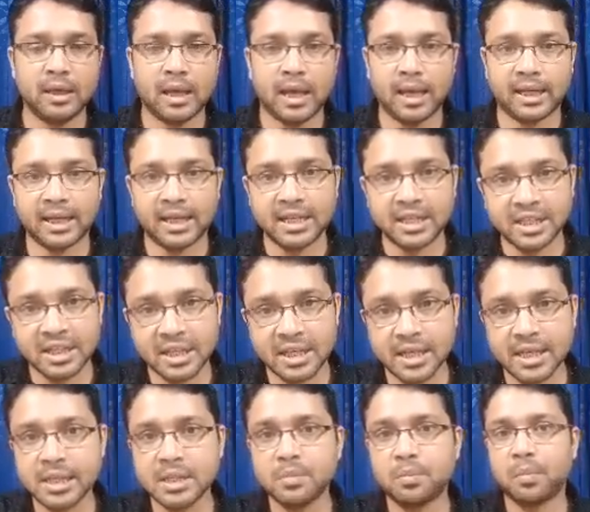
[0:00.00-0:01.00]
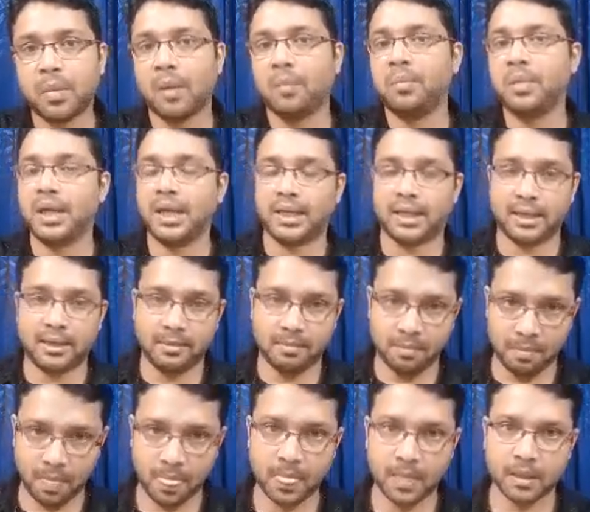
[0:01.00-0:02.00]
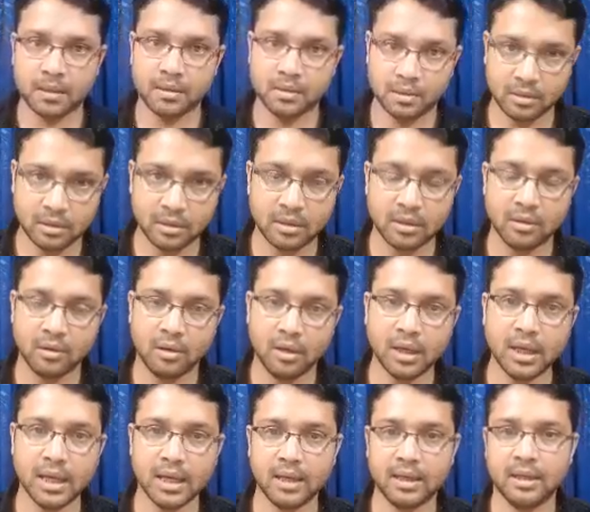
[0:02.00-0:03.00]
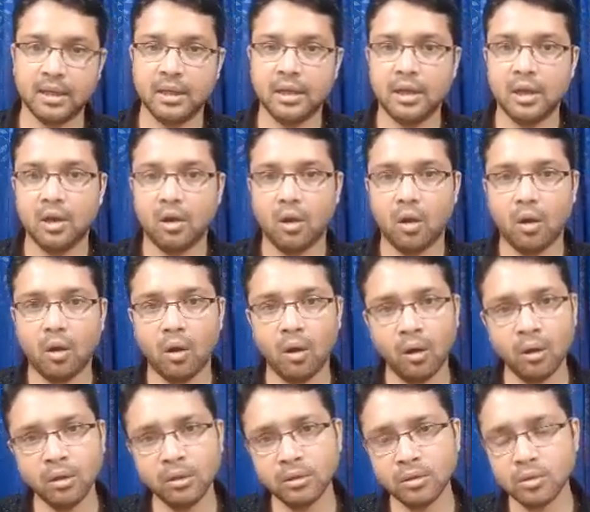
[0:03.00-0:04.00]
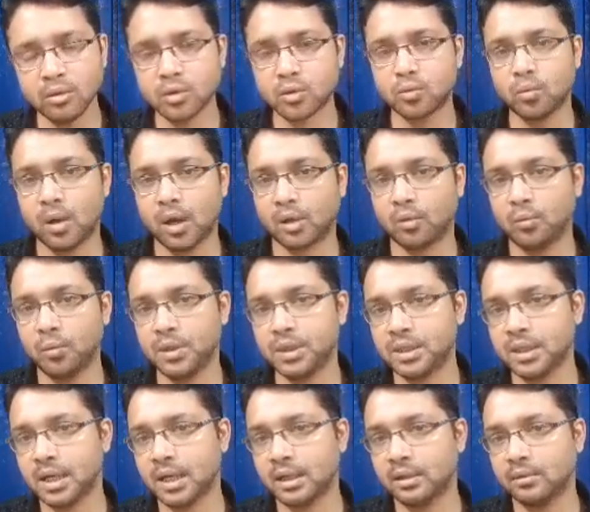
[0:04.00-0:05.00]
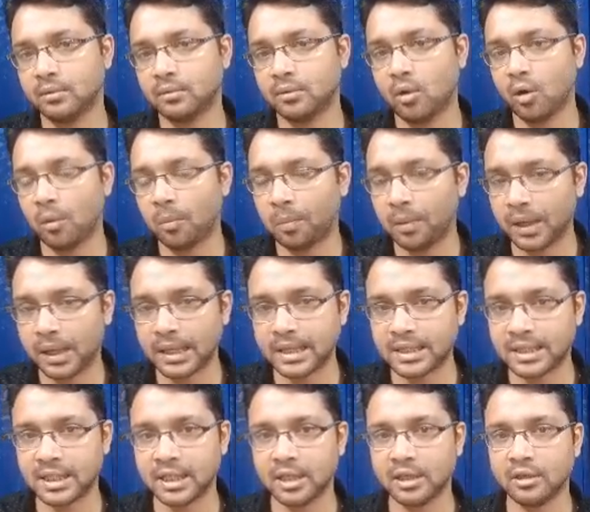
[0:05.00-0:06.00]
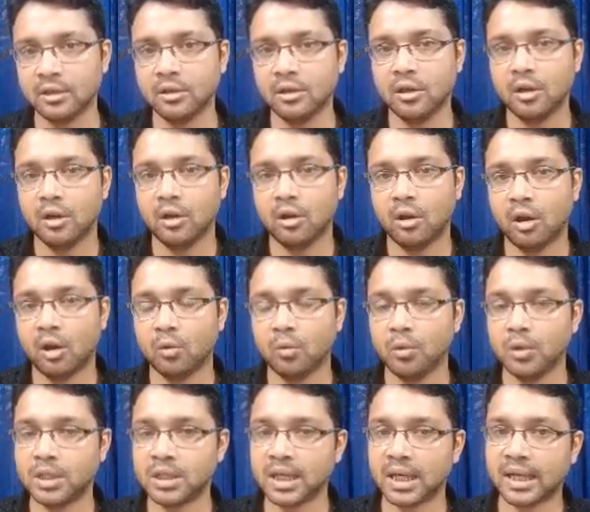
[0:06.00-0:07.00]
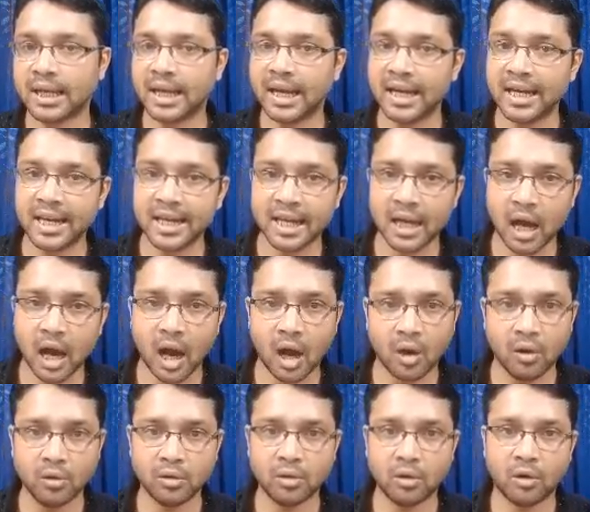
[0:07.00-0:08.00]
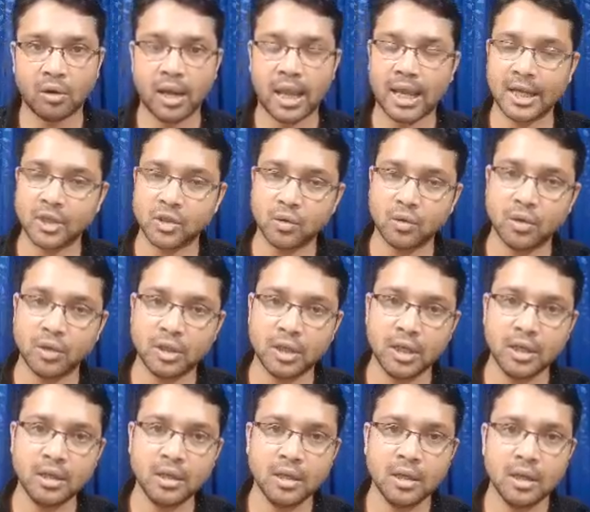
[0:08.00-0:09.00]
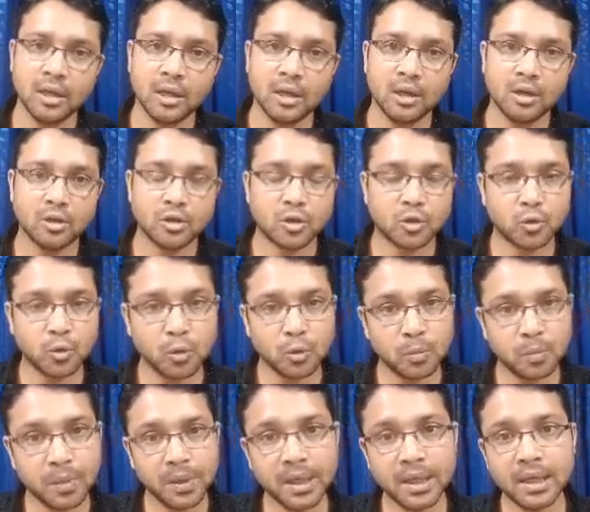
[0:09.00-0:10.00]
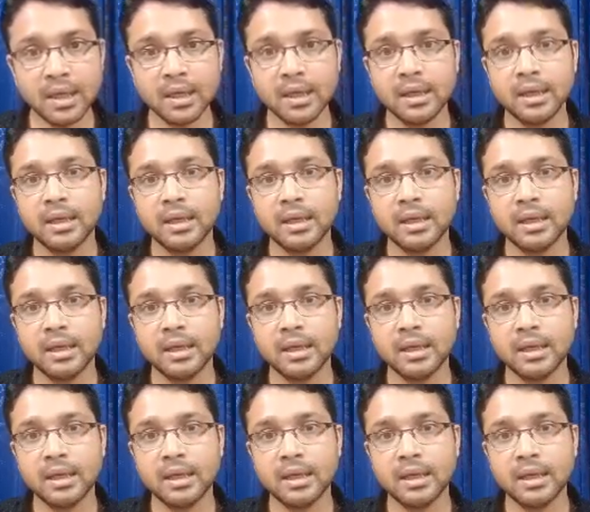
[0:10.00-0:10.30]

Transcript: attention is public. Okay, all those work which are operating or which are carrying out or executing should be